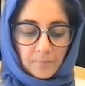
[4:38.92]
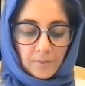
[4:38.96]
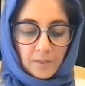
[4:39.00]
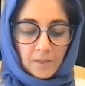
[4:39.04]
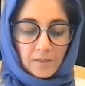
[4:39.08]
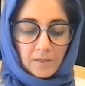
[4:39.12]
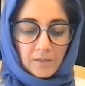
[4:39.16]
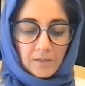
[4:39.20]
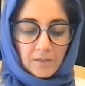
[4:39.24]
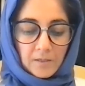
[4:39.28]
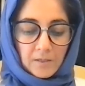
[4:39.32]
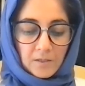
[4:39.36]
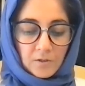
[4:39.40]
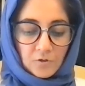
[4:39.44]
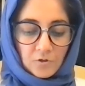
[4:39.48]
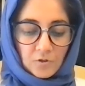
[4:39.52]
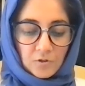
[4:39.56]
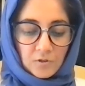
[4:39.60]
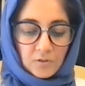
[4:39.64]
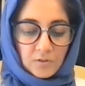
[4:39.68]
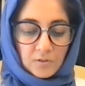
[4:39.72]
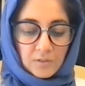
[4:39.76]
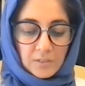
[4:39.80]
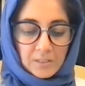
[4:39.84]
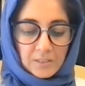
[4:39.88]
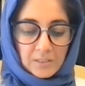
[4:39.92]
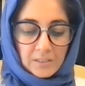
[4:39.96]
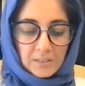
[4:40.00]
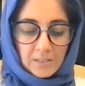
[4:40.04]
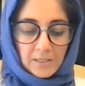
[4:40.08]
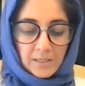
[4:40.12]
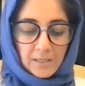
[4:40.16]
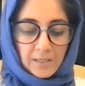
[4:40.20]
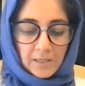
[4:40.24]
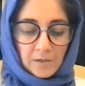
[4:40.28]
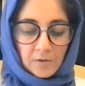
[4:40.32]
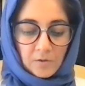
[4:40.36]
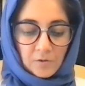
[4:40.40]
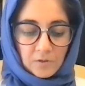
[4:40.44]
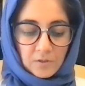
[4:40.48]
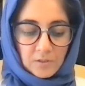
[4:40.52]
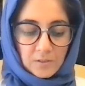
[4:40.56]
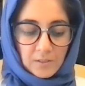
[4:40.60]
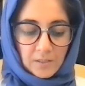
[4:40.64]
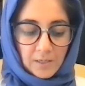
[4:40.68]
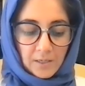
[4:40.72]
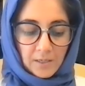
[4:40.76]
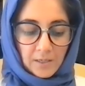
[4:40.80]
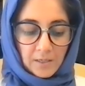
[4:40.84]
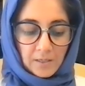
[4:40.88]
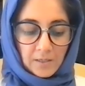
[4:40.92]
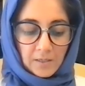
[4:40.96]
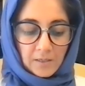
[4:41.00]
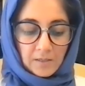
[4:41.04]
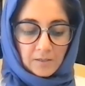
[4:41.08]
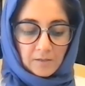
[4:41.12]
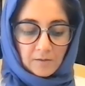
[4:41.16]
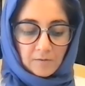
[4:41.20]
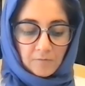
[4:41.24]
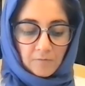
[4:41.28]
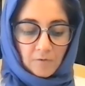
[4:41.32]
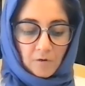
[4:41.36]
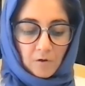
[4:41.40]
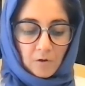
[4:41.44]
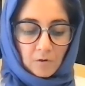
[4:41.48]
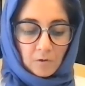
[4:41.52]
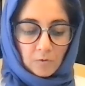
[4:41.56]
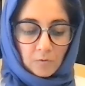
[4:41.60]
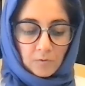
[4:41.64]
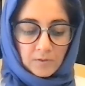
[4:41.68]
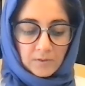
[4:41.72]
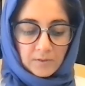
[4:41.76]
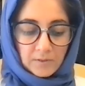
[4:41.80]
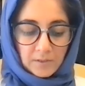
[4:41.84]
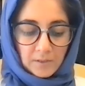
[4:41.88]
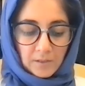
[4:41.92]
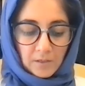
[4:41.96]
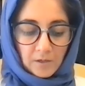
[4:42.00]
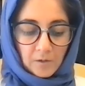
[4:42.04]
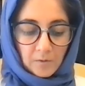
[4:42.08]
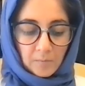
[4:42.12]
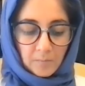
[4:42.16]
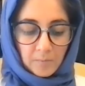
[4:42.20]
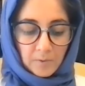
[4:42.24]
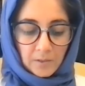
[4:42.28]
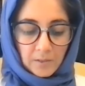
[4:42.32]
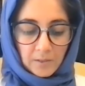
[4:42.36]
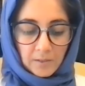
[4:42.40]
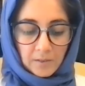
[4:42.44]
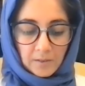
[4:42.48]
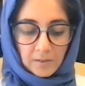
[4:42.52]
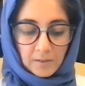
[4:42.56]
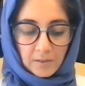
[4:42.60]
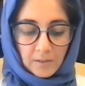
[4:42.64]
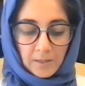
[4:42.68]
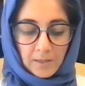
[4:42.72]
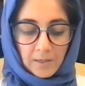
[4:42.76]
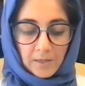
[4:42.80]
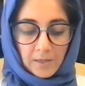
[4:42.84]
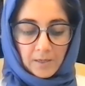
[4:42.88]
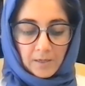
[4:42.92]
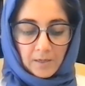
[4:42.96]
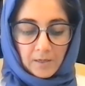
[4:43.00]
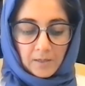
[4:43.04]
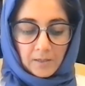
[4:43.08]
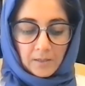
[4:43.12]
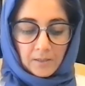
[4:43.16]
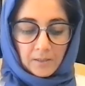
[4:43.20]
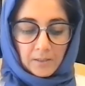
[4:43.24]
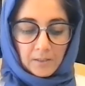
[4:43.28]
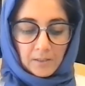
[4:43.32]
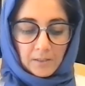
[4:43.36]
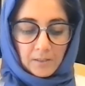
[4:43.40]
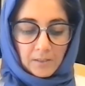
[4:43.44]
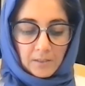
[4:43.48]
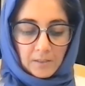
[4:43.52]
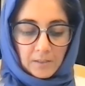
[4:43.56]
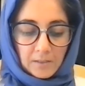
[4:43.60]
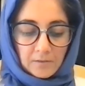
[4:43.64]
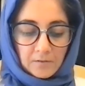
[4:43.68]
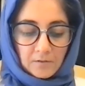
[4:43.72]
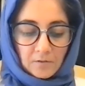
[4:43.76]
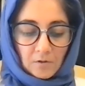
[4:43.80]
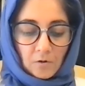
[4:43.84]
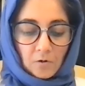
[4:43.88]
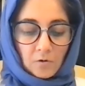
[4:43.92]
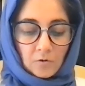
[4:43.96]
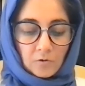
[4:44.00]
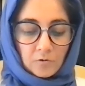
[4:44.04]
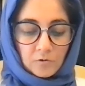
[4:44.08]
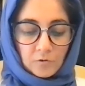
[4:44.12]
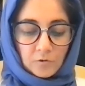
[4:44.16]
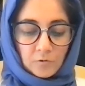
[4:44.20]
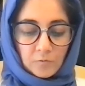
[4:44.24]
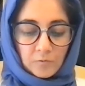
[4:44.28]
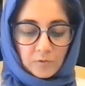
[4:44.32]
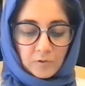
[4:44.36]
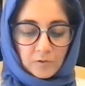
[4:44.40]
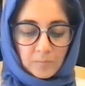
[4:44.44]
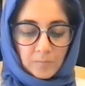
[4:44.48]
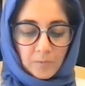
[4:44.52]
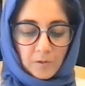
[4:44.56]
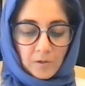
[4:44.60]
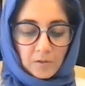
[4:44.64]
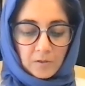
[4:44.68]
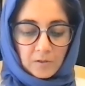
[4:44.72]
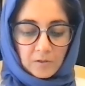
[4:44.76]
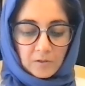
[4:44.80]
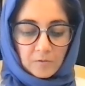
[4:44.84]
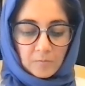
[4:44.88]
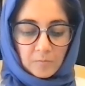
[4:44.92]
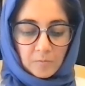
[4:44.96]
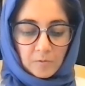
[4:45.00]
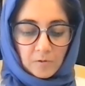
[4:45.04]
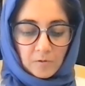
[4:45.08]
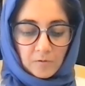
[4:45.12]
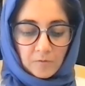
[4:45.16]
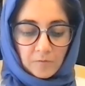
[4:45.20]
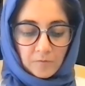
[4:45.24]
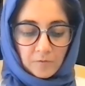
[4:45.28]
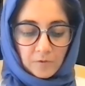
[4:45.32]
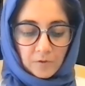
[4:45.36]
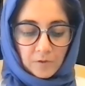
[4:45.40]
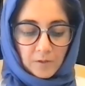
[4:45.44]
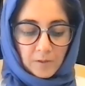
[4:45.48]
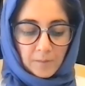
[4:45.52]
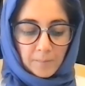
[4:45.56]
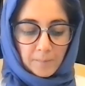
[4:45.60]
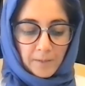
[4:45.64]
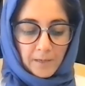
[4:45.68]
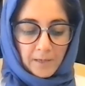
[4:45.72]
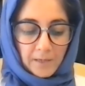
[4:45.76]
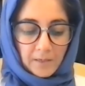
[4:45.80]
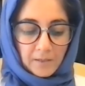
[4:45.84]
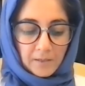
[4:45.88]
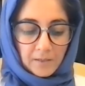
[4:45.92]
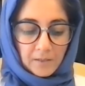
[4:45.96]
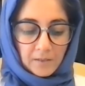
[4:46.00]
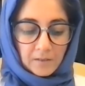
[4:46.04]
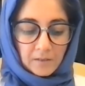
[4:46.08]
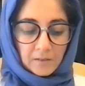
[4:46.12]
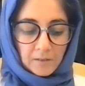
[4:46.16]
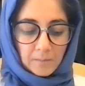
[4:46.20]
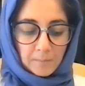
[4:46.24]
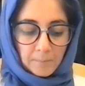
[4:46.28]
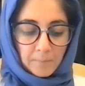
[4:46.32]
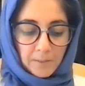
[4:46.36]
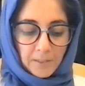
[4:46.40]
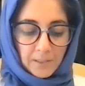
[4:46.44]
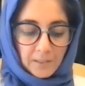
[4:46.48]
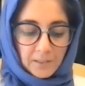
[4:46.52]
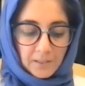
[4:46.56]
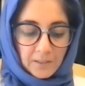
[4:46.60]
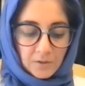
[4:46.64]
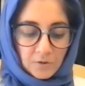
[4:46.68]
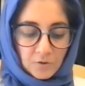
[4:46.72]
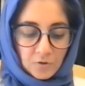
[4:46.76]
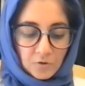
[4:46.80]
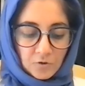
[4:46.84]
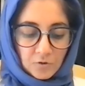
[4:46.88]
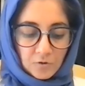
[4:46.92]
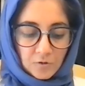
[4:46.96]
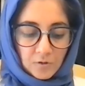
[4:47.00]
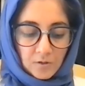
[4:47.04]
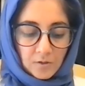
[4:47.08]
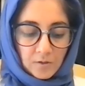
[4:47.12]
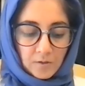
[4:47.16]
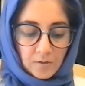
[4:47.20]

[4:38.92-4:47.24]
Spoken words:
In addition to slaying Hussein and his followers at Karbala, he is also responsible for commanding the pillage